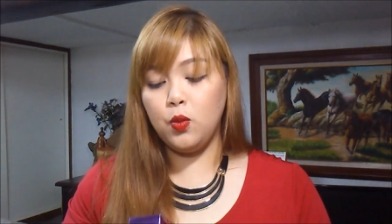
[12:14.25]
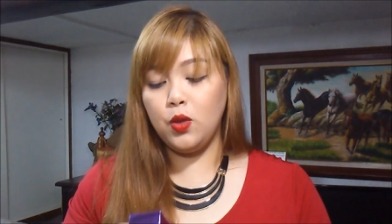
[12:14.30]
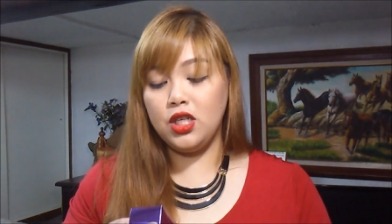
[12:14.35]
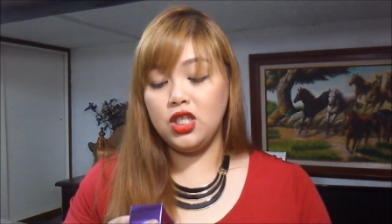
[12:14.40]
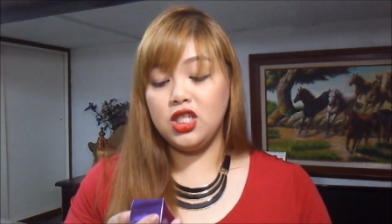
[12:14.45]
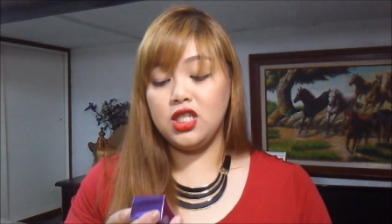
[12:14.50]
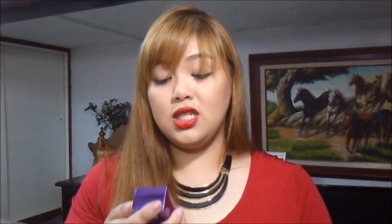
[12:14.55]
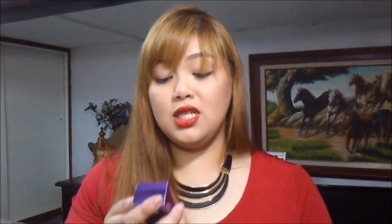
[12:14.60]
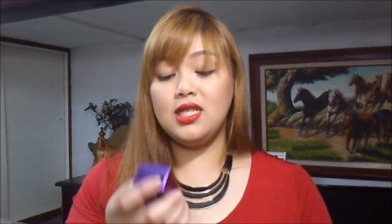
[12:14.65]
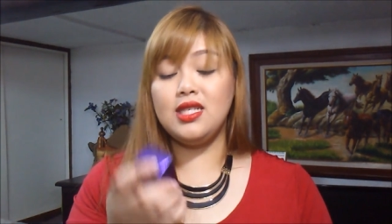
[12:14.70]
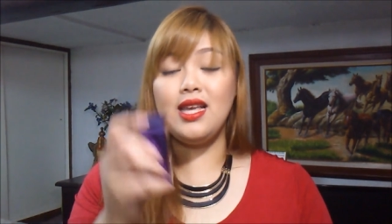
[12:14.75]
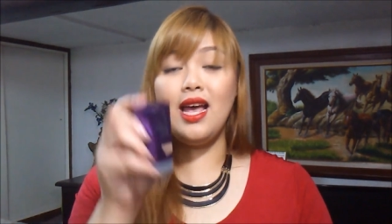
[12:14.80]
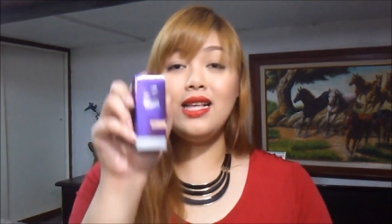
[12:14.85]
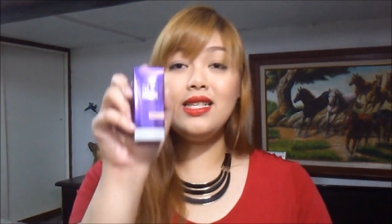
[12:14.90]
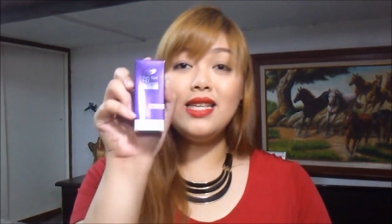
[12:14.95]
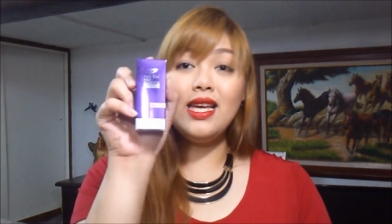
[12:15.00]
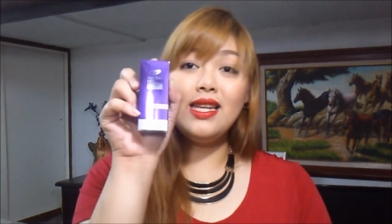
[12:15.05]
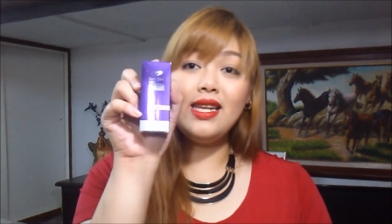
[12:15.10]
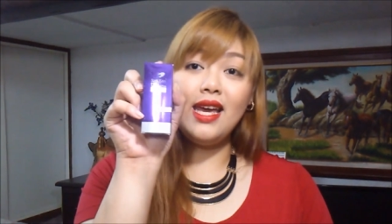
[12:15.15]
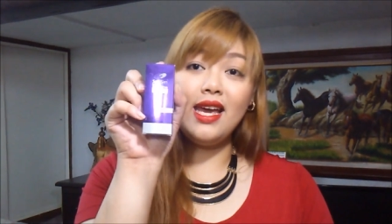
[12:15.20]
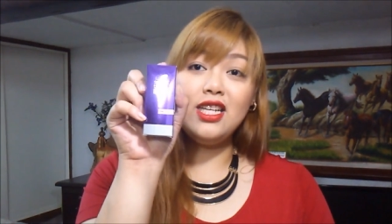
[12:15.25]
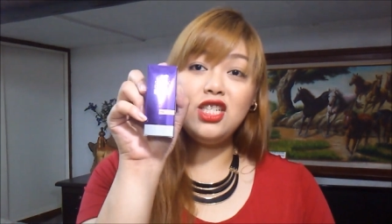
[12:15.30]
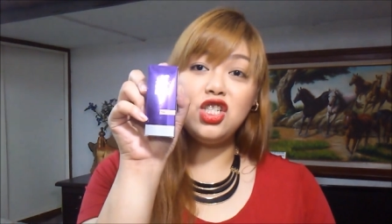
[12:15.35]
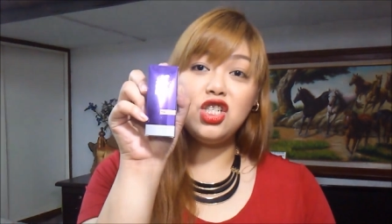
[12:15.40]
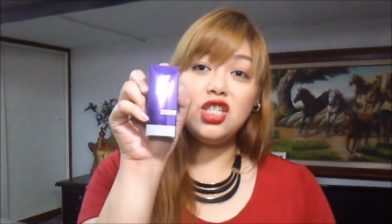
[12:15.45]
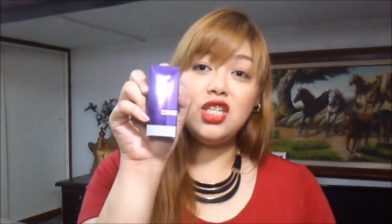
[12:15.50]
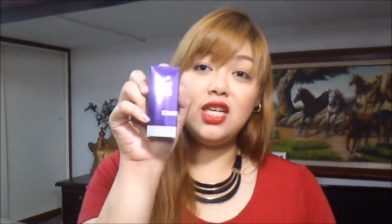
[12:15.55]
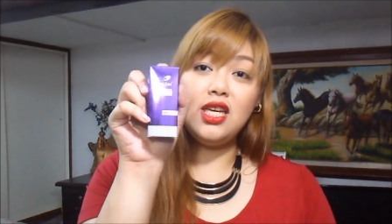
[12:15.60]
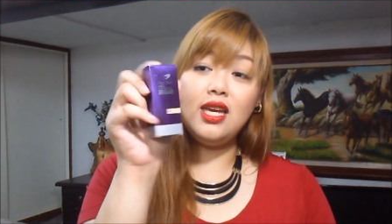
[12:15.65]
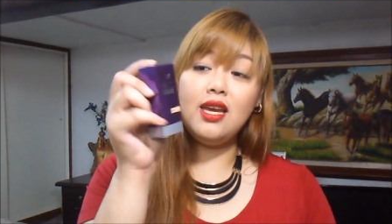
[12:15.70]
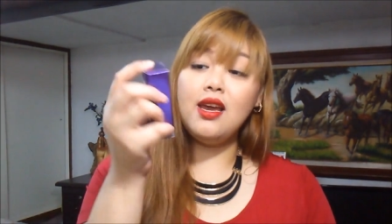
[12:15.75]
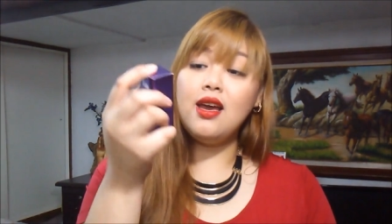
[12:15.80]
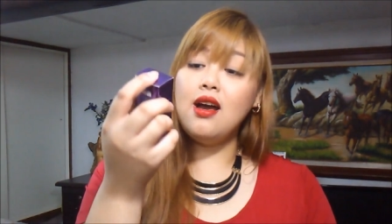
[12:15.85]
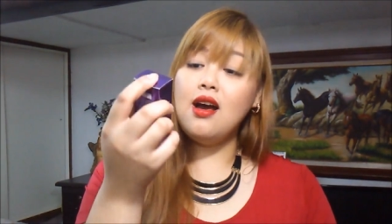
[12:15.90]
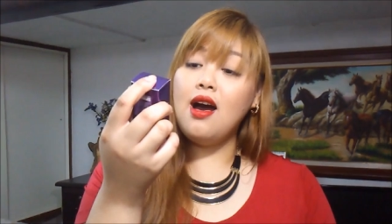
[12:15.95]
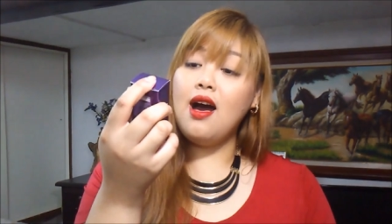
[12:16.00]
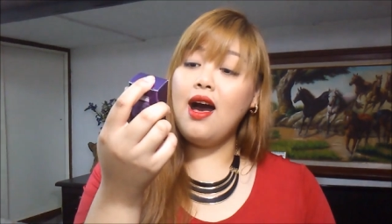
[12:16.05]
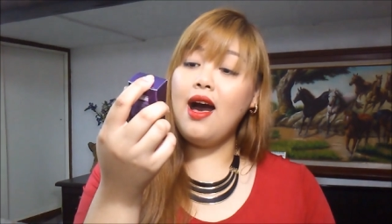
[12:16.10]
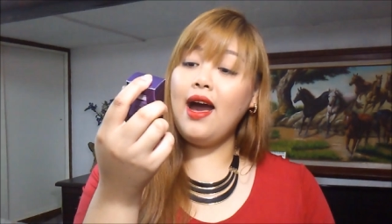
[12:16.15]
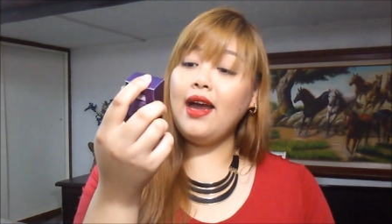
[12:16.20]
which the San San HD
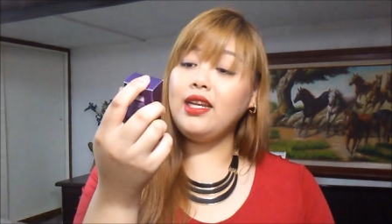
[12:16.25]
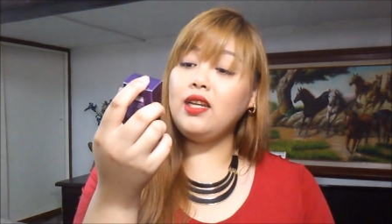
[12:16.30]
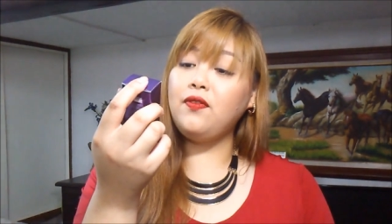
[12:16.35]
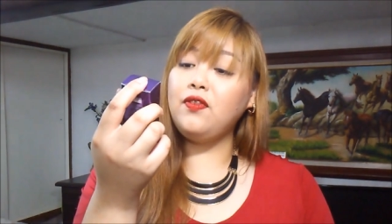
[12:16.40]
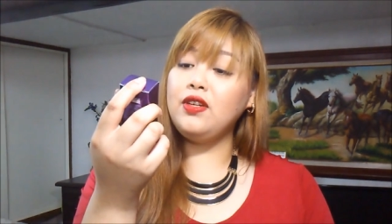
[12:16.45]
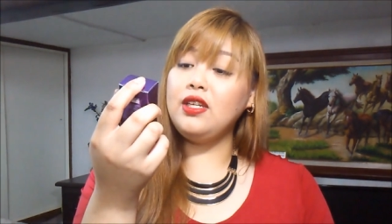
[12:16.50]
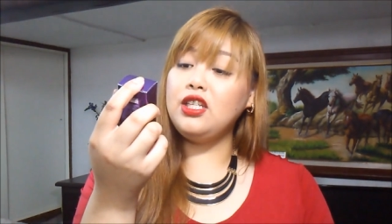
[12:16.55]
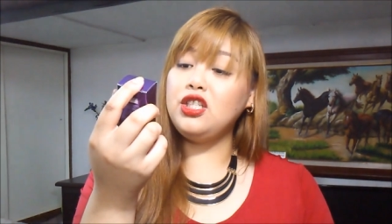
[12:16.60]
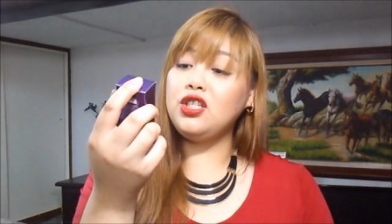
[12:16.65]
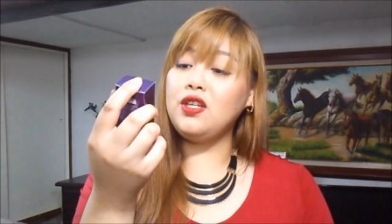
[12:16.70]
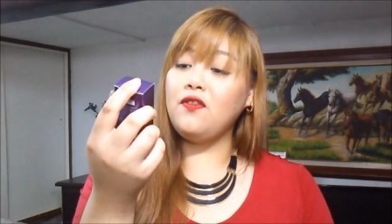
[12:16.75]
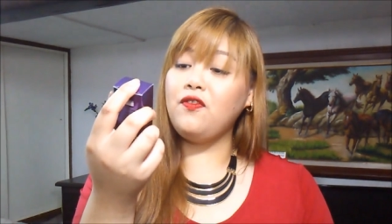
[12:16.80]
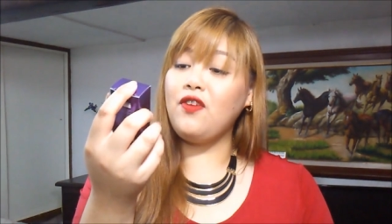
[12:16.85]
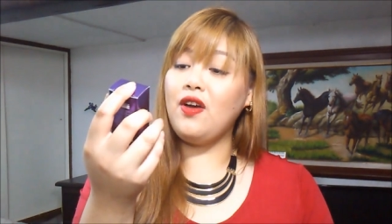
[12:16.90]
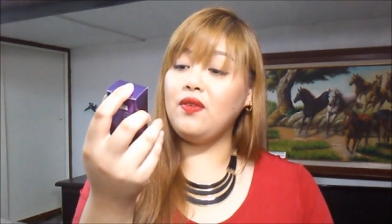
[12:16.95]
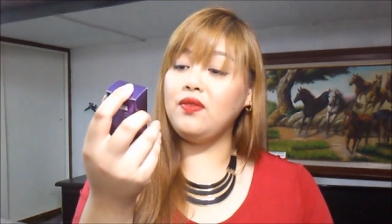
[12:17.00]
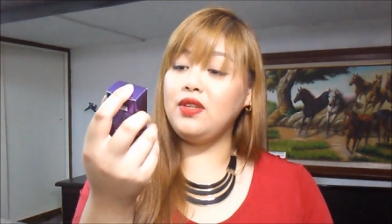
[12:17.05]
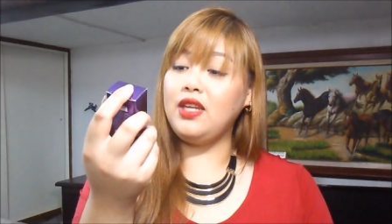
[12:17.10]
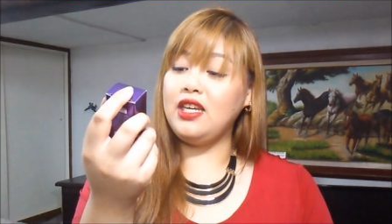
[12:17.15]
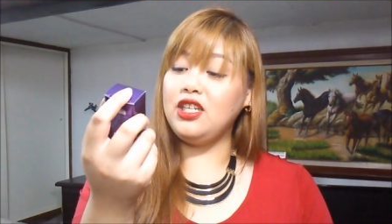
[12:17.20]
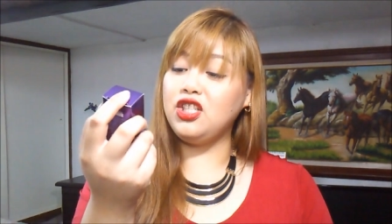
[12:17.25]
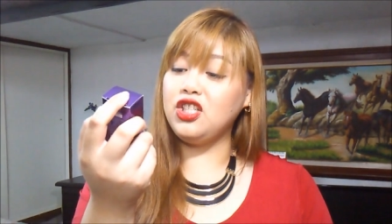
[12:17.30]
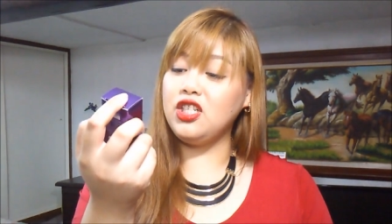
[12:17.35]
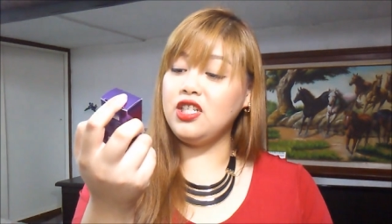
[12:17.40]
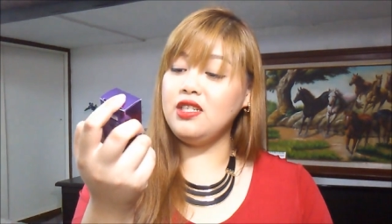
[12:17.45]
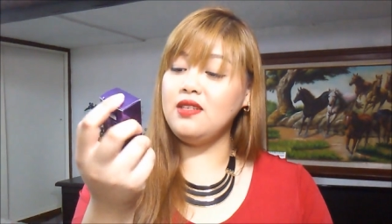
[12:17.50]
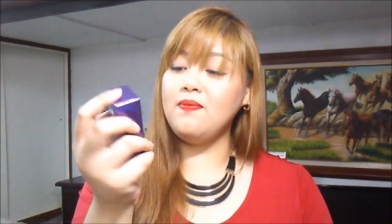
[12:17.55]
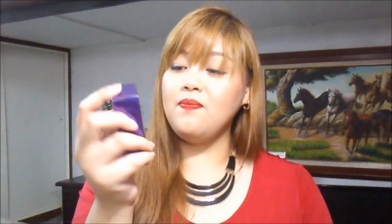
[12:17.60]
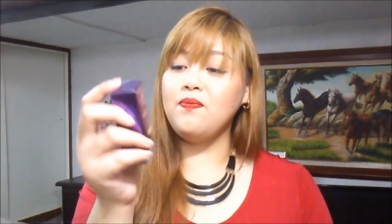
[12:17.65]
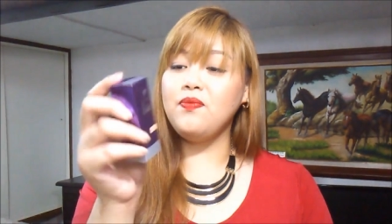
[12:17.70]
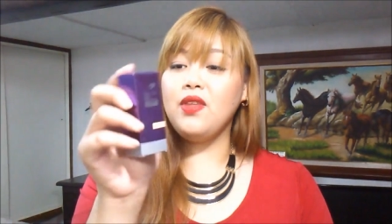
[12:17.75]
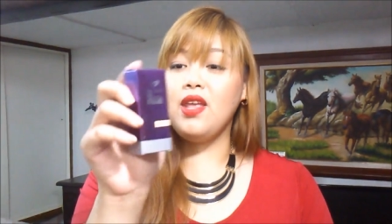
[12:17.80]
high definition foundation